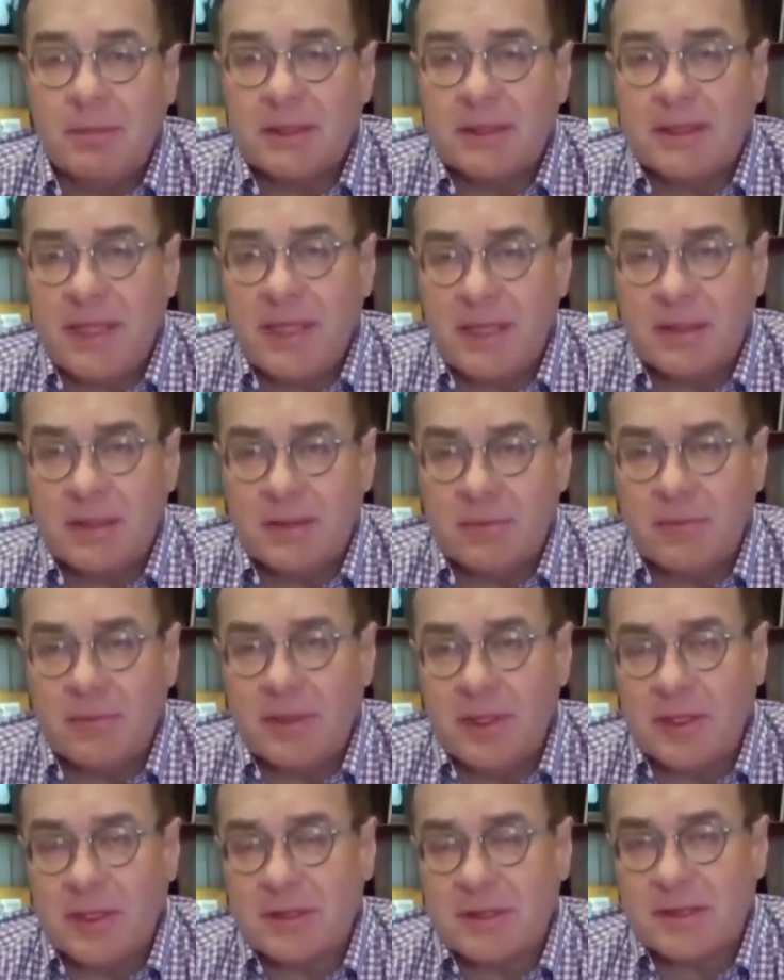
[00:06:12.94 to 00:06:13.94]
But
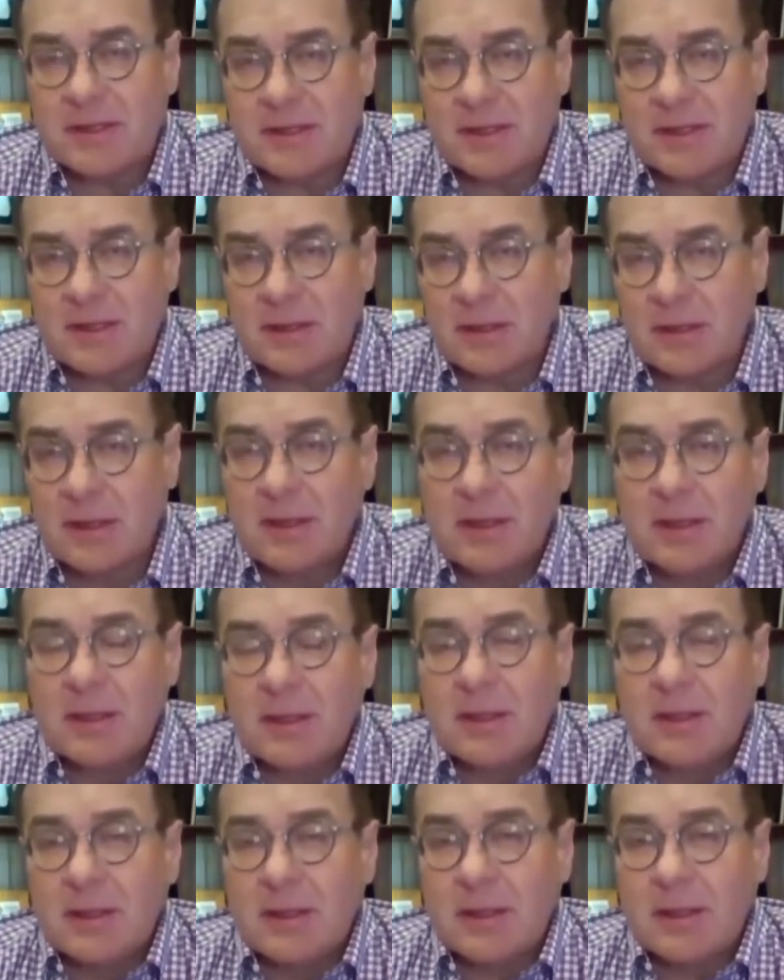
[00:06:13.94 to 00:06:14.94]
then when you consider
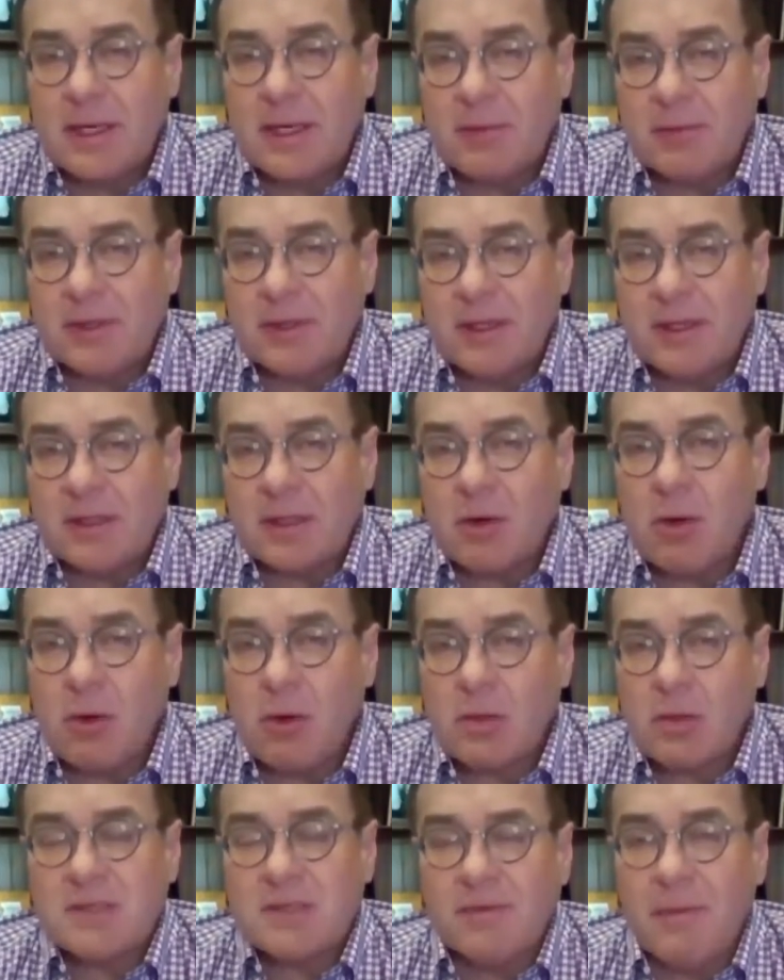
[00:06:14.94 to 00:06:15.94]
that within a
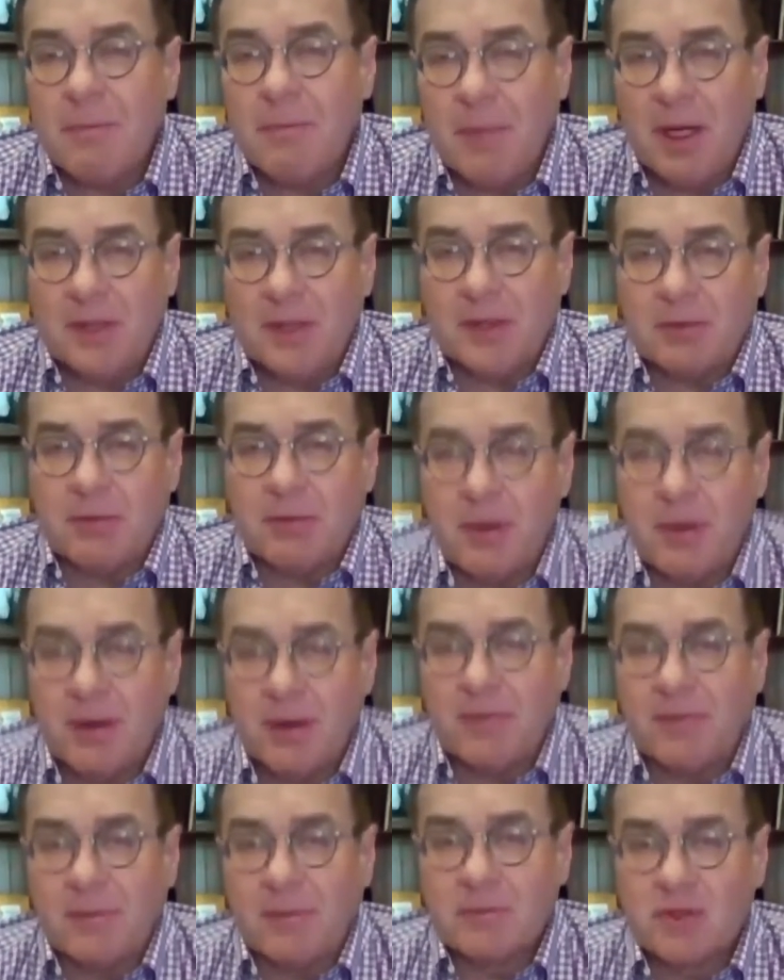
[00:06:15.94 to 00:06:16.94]
course of a month, we
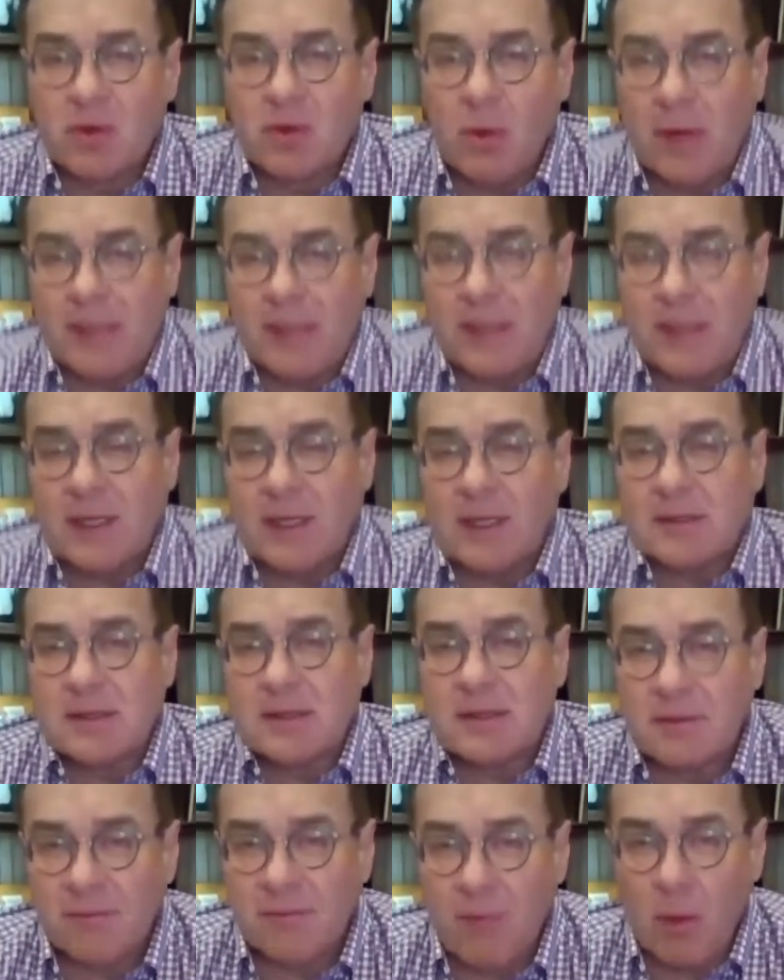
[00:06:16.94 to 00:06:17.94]
went from
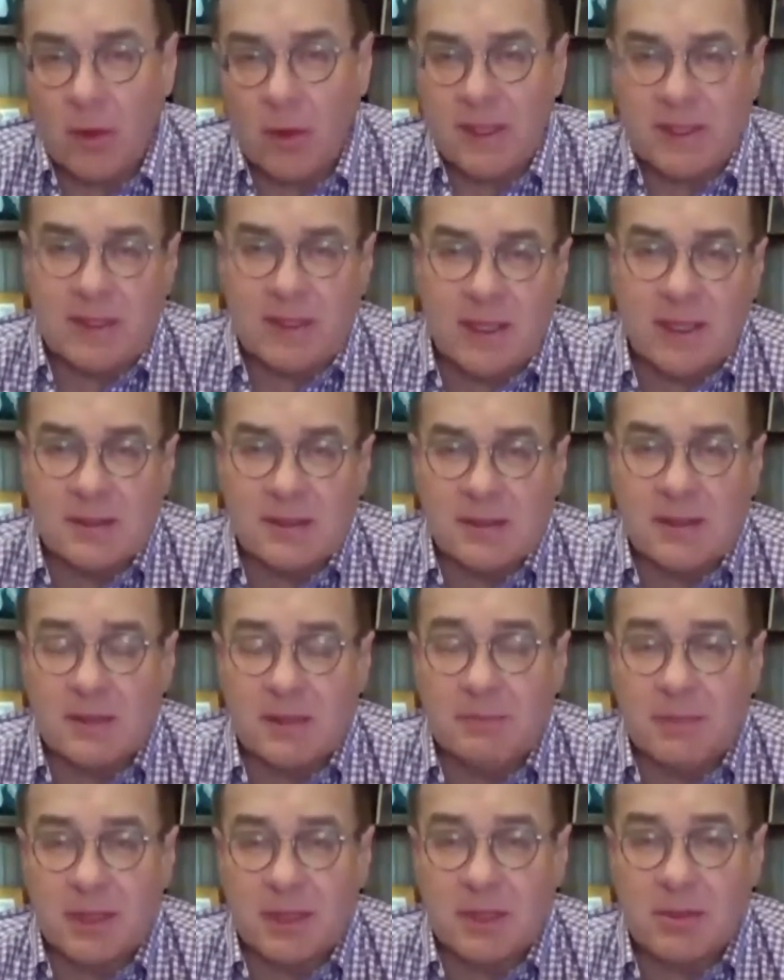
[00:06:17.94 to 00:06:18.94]
20,000 to
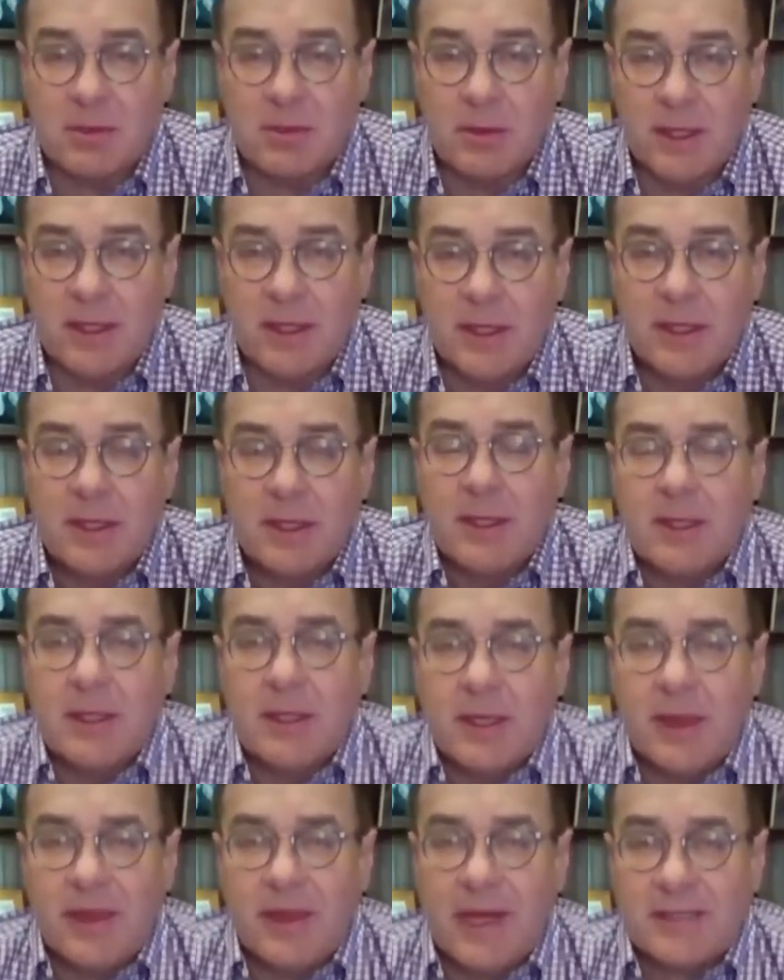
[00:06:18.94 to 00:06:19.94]
40,000 on Bitcoin,
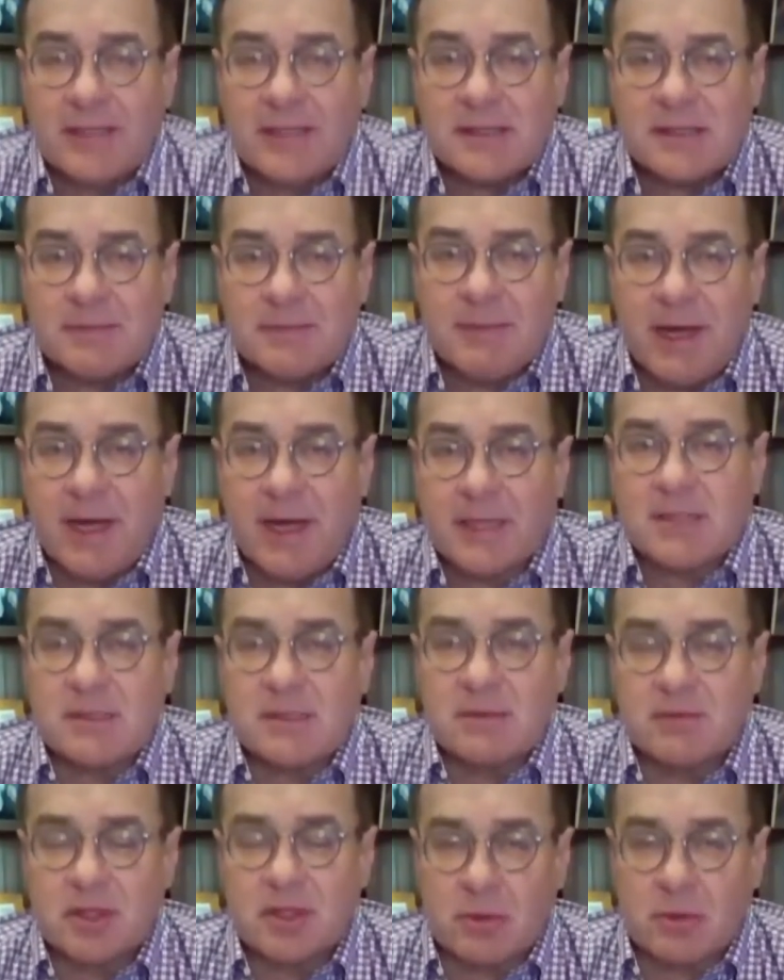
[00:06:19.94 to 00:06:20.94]
that
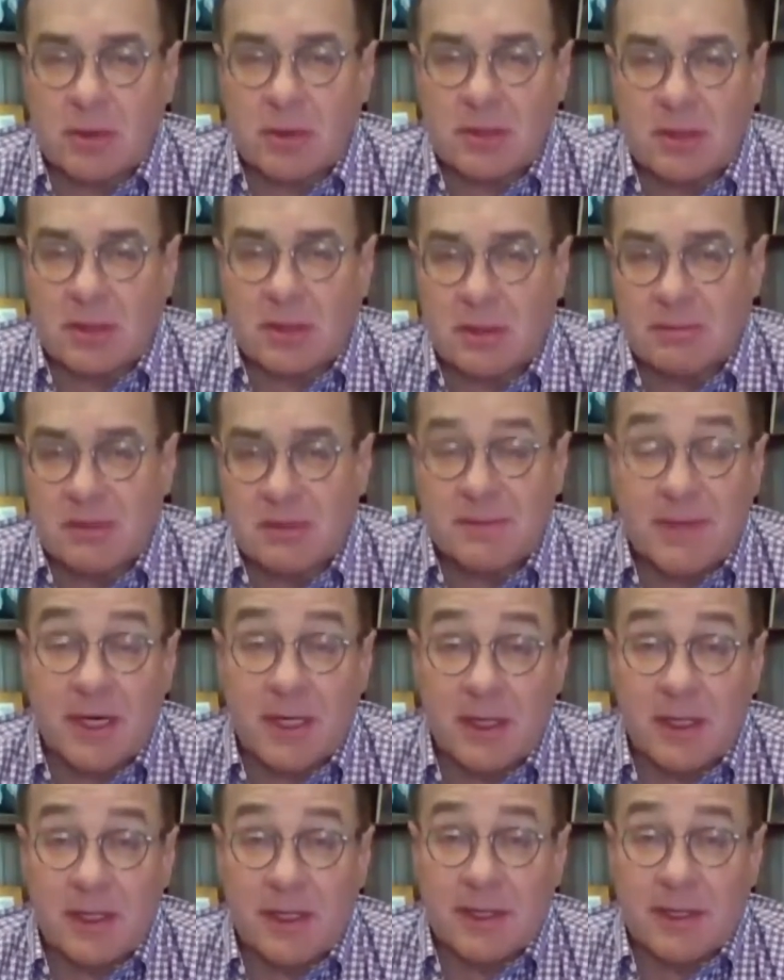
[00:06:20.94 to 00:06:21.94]
smacks of short-term
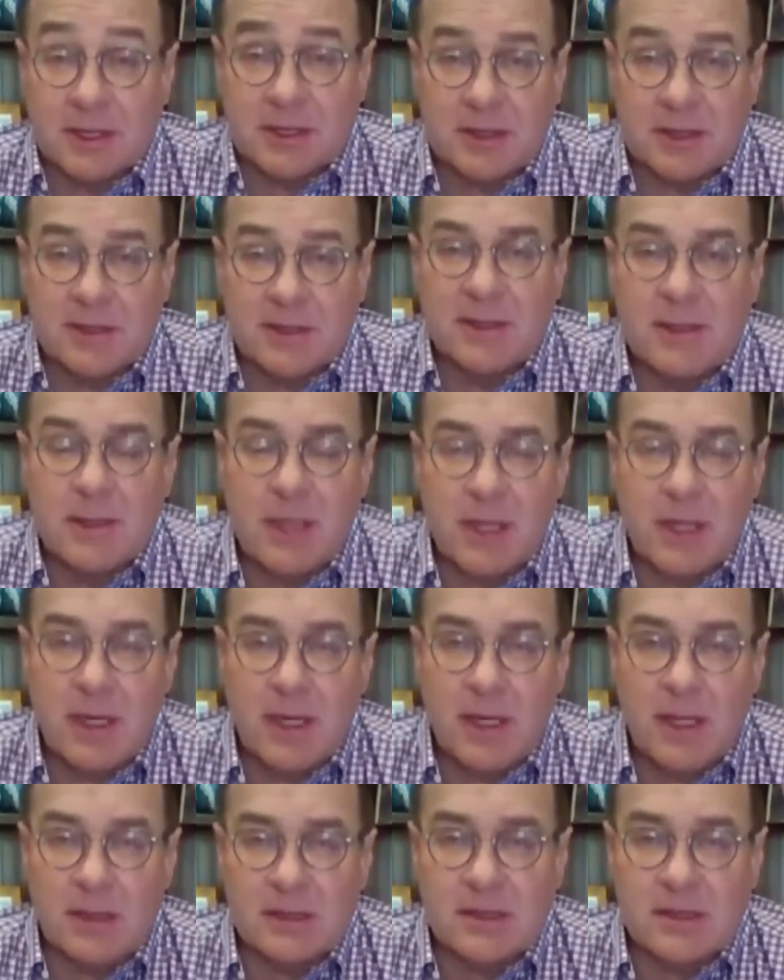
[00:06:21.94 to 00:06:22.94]
speculation.
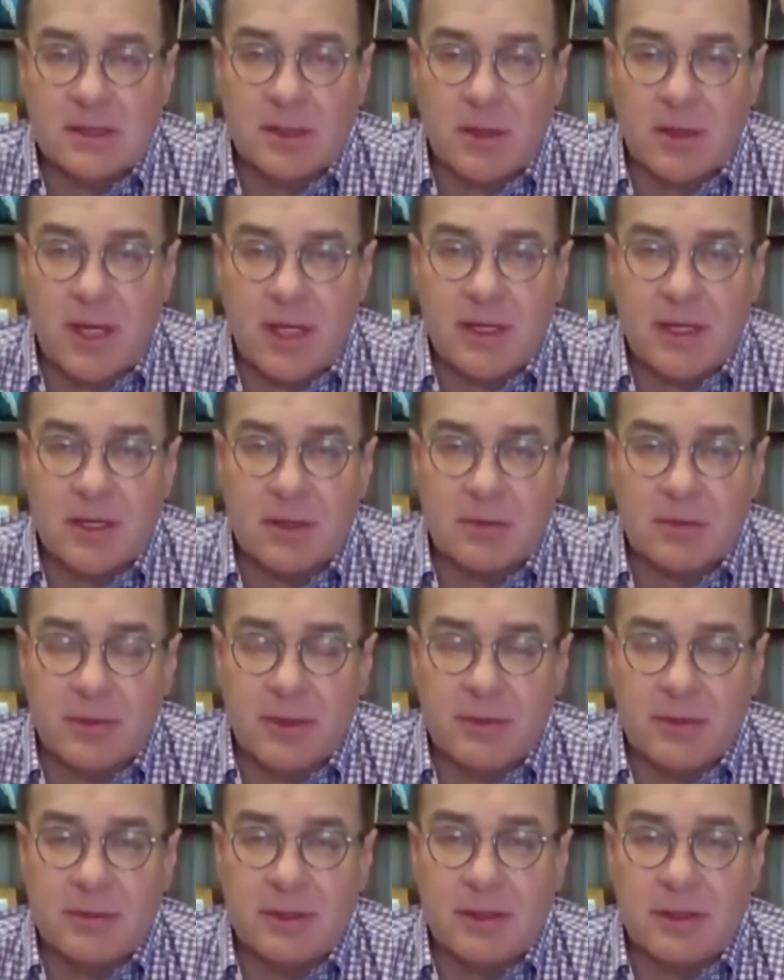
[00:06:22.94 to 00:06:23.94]
And so I
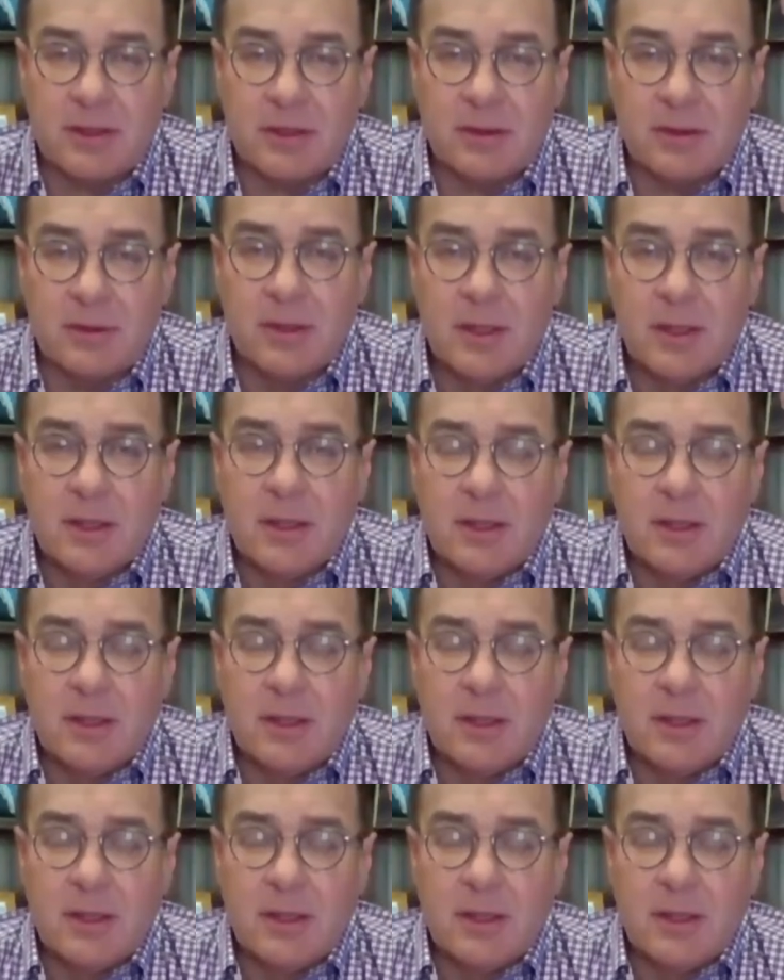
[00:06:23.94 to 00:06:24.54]
agree with you.